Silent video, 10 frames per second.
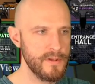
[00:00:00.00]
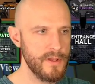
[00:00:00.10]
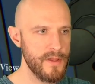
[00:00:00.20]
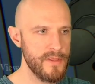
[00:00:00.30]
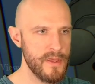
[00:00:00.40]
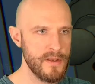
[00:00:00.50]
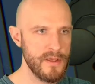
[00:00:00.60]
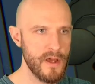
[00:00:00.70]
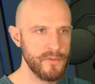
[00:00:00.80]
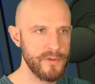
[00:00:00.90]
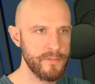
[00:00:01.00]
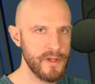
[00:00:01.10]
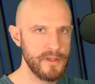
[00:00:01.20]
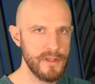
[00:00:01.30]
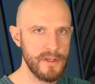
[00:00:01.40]
And then, yeah, I wouldn't
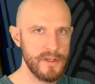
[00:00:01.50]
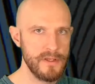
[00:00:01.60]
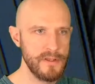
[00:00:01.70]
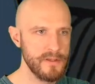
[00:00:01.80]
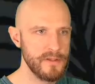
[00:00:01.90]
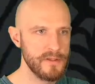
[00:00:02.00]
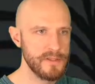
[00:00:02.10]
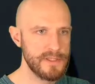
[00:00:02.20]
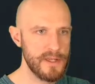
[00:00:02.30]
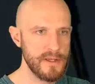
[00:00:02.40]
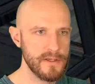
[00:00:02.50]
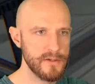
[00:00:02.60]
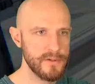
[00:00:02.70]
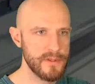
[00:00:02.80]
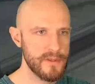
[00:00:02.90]
mind a dead end
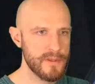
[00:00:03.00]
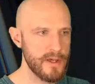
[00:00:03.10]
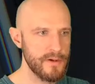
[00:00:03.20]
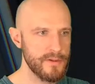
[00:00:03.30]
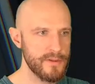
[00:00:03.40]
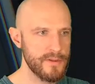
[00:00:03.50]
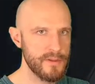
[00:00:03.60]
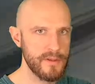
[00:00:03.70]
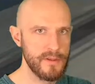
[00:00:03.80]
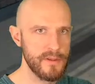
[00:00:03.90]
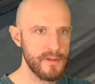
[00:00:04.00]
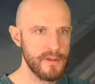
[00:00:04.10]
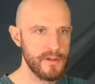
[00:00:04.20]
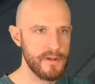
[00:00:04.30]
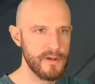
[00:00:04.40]
going south.
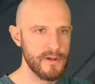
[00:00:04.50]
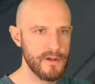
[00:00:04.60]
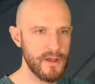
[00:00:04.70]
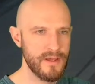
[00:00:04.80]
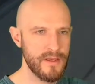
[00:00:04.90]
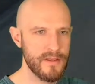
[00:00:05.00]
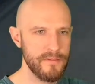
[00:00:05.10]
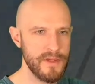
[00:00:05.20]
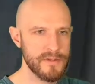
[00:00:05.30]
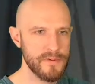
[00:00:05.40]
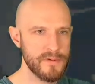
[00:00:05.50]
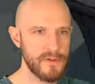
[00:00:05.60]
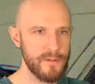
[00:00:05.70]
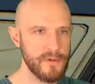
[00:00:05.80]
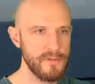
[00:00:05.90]
I guess I may as well
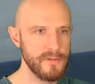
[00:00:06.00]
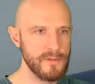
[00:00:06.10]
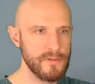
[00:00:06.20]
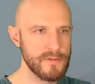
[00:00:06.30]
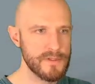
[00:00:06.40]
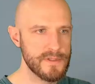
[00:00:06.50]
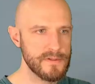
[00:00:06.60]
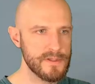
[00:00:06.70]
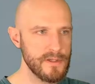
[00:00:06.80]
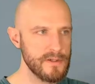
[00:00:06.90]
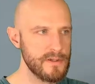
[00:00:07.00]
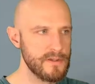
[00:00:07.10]
grab... Oh, salt cellar.